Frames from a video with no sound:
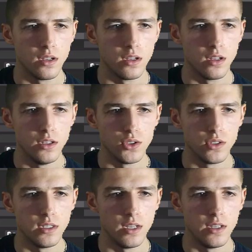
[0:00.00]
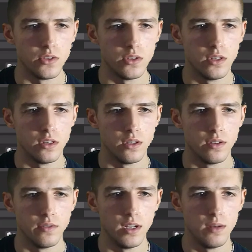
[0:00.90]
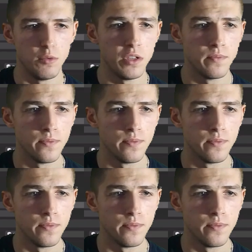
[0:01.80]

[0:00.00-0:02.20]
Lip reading: collision sensor of the enemy,